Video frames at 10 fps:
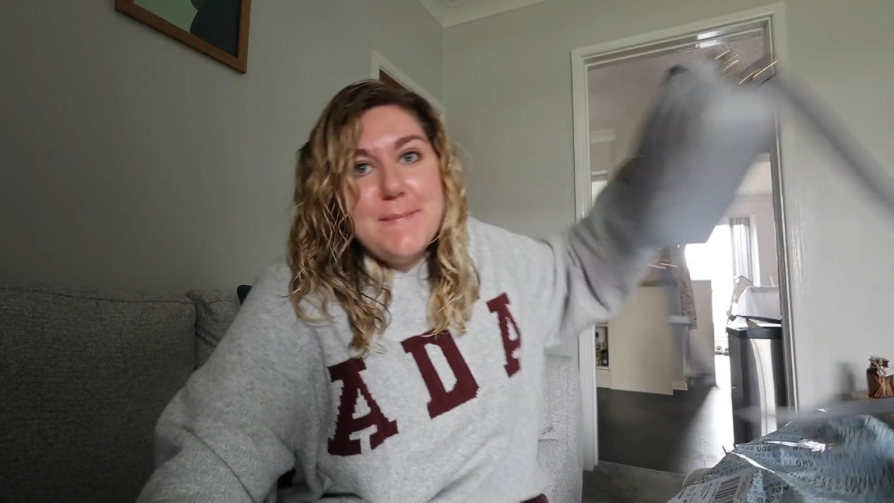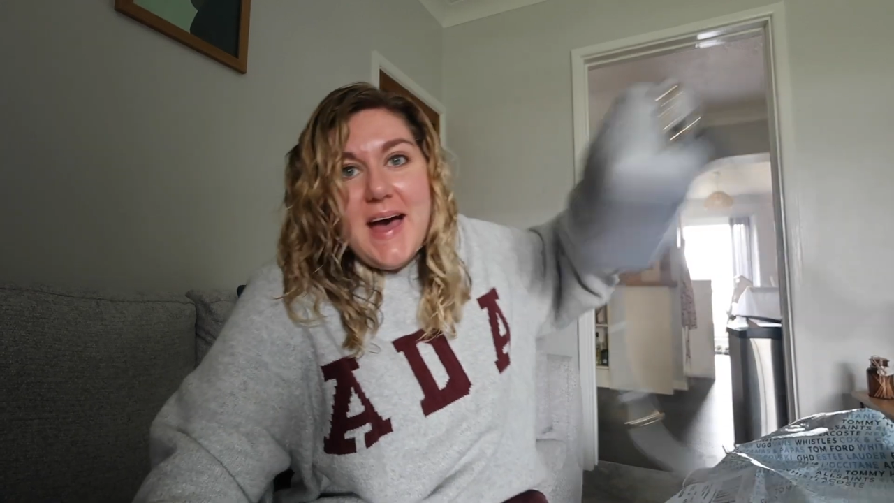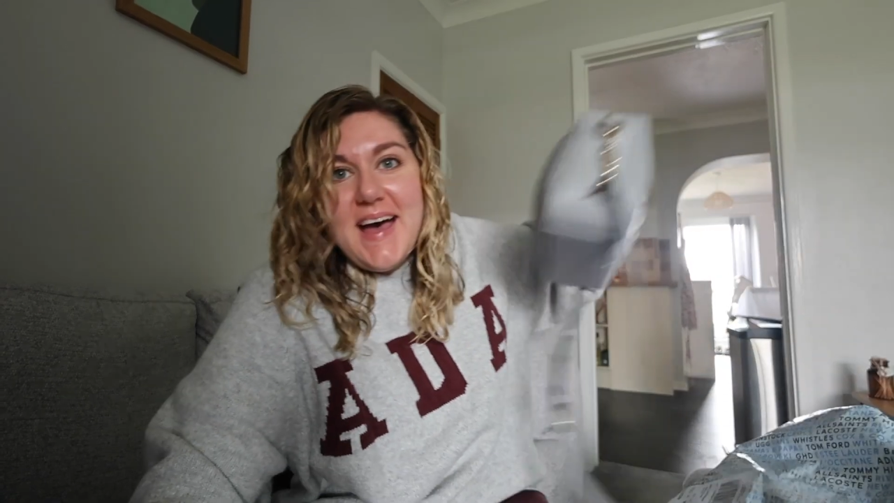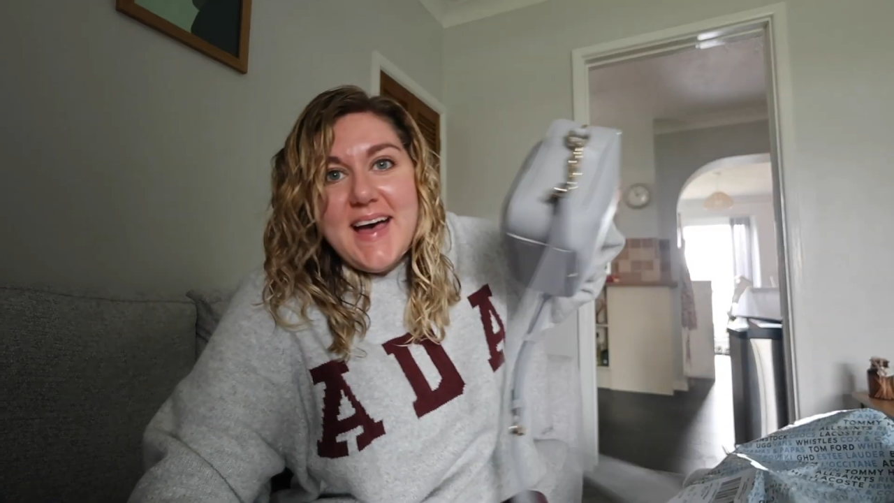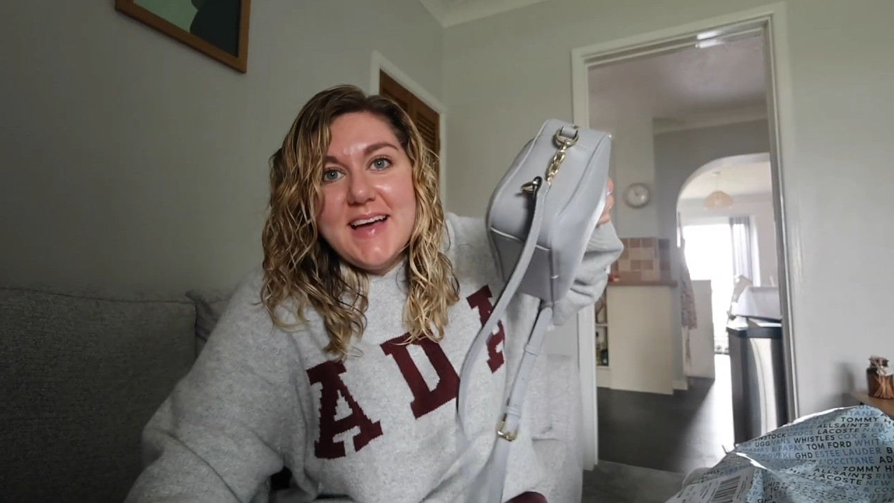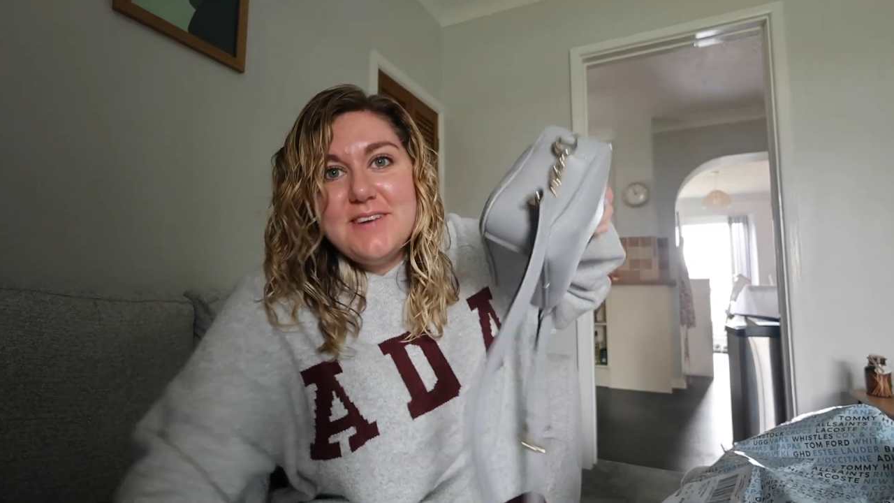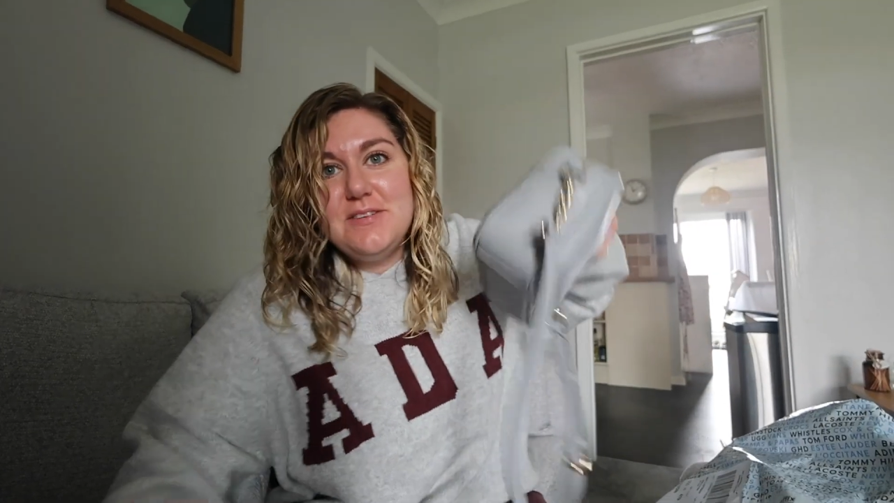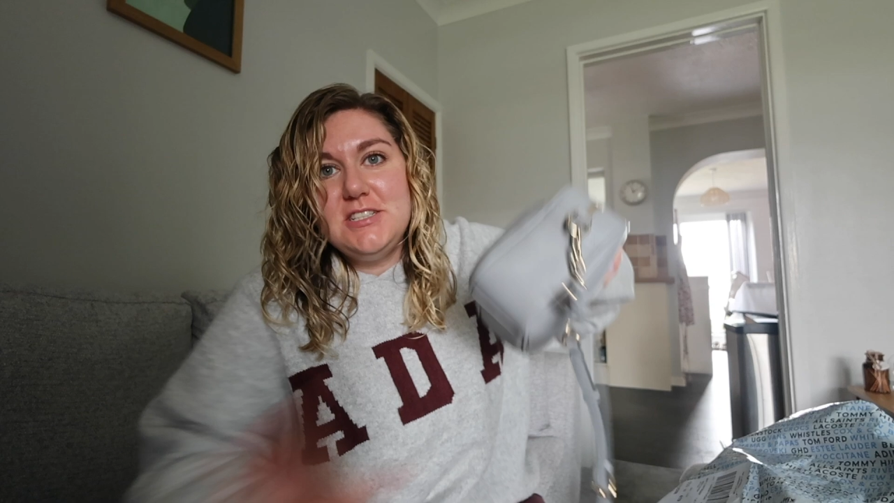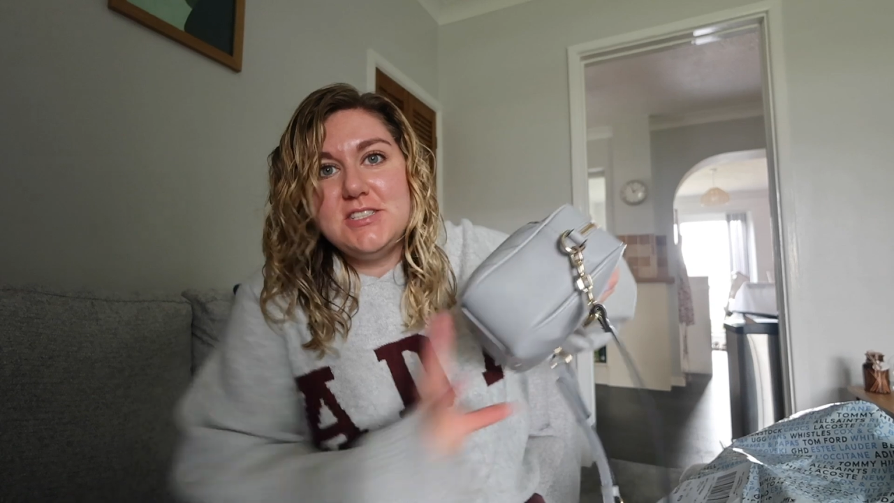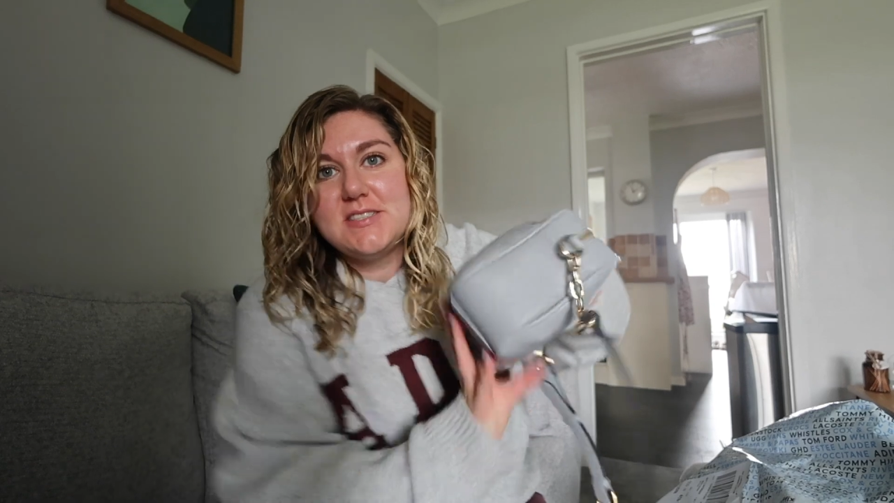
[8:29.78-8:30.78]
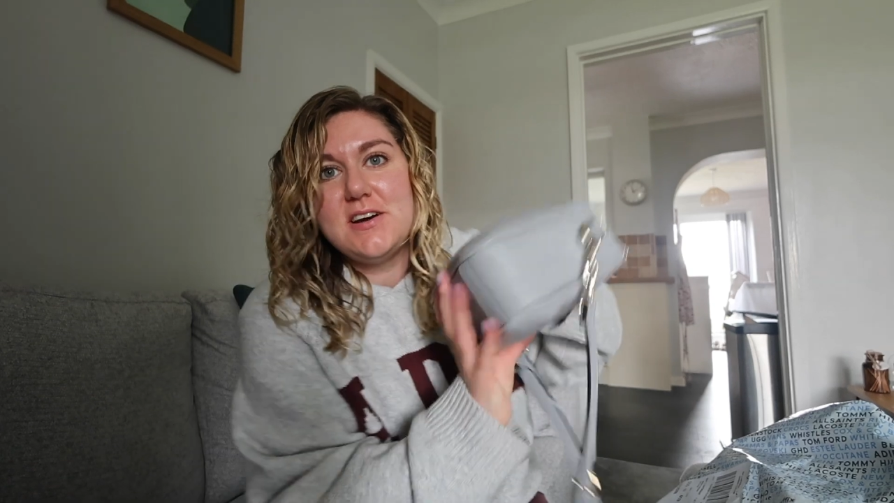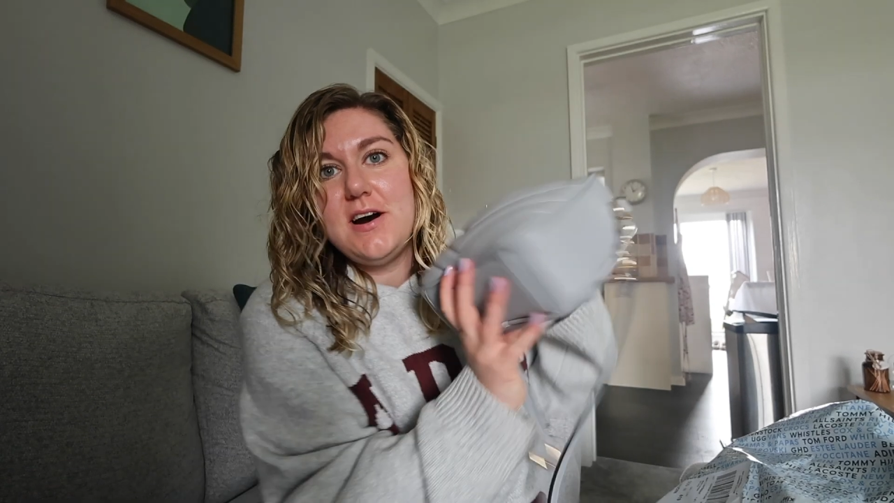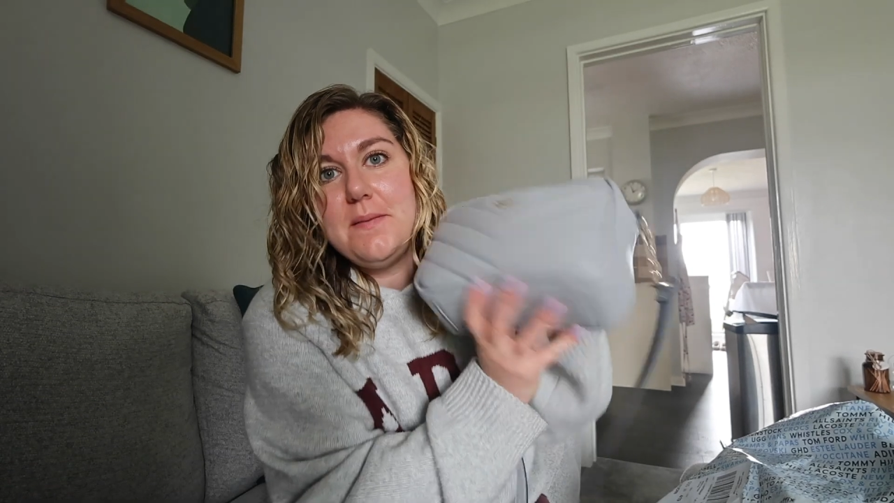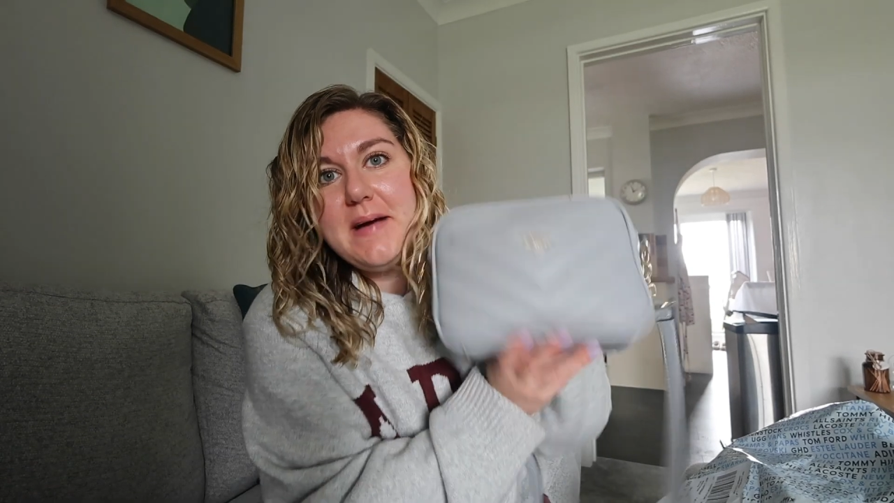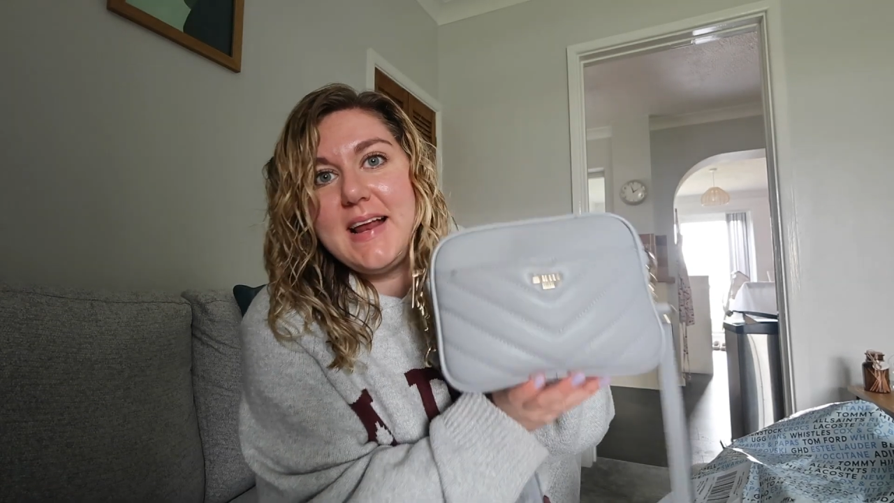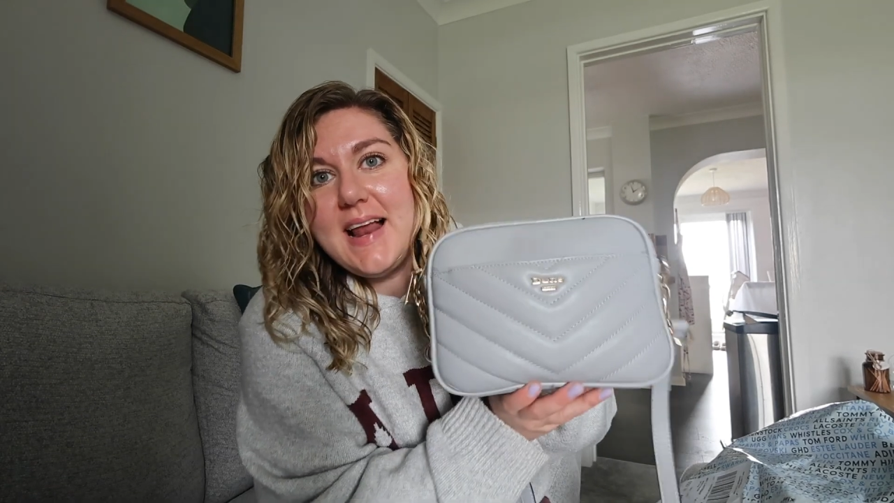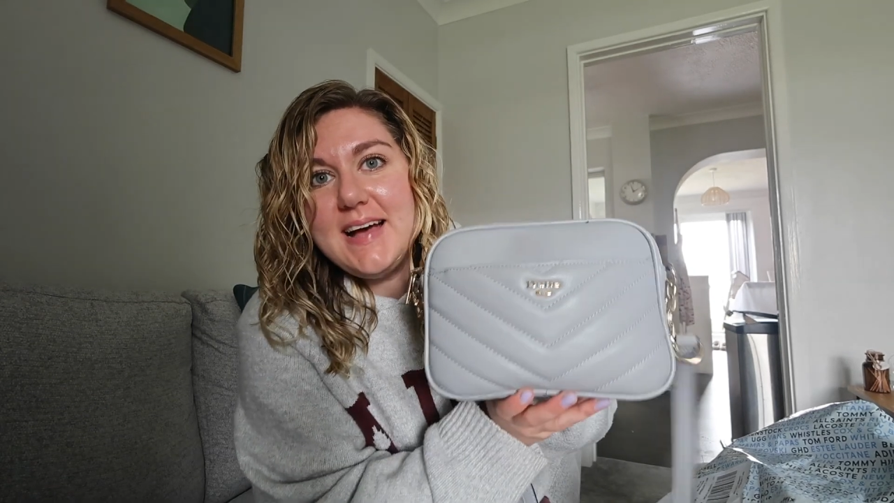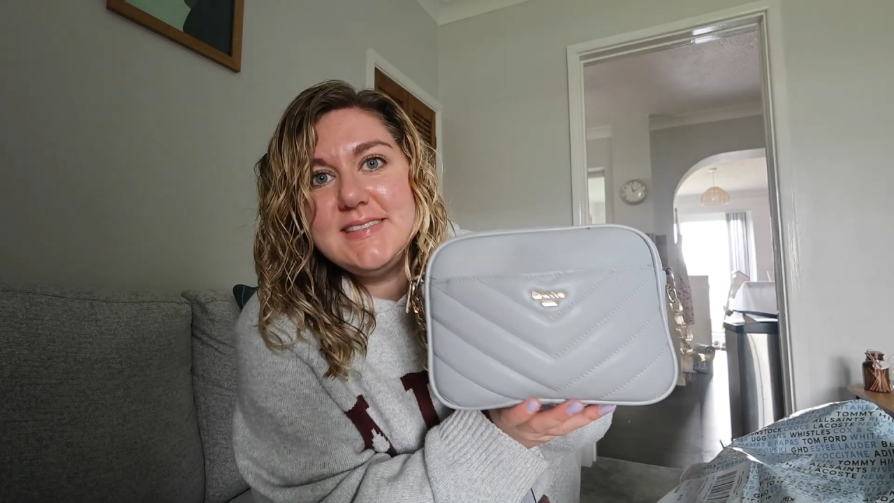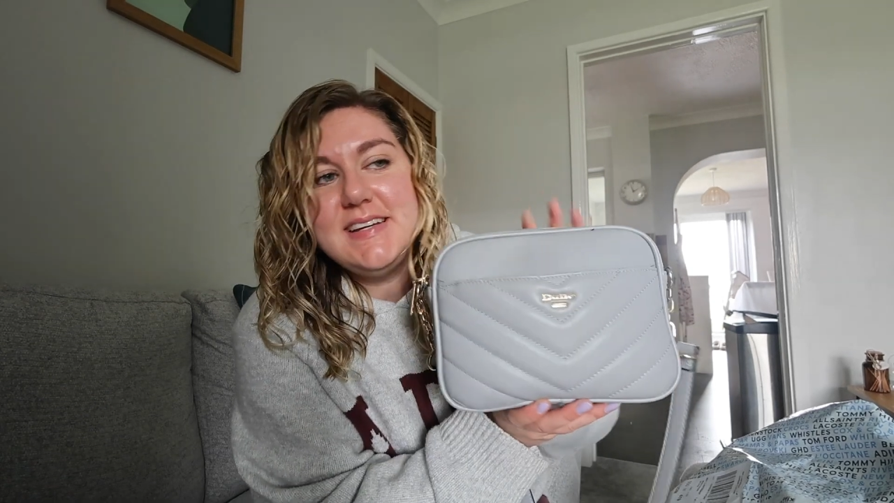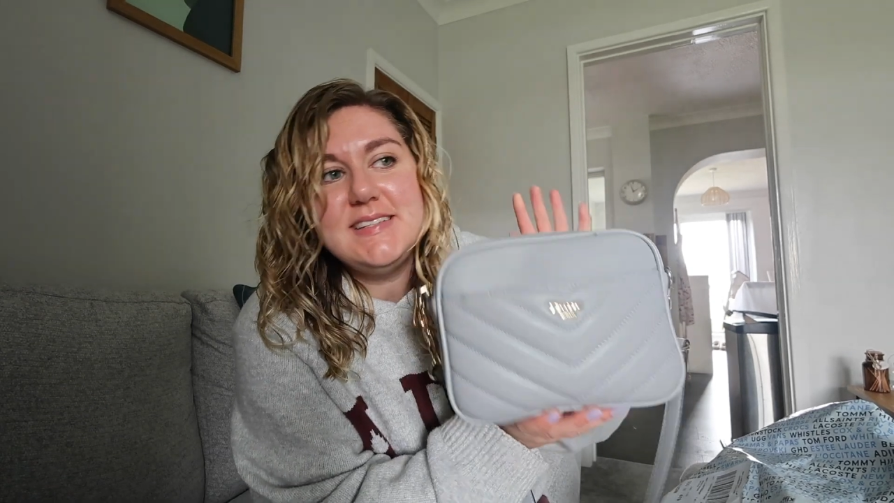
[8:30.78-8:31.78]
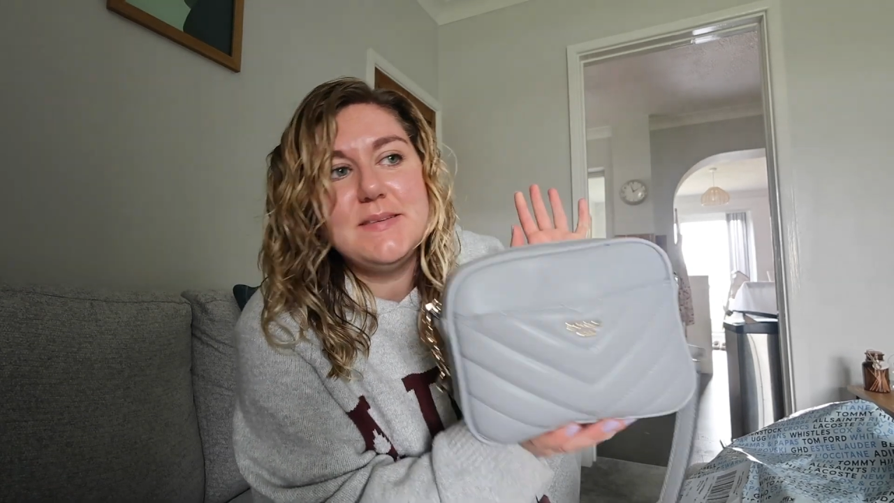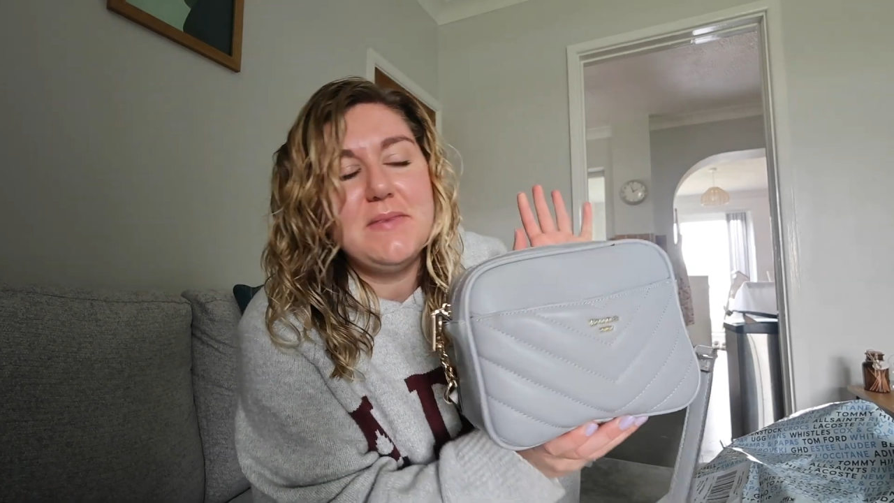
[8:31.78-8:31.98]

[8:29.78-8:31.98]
bag which has got my glasses,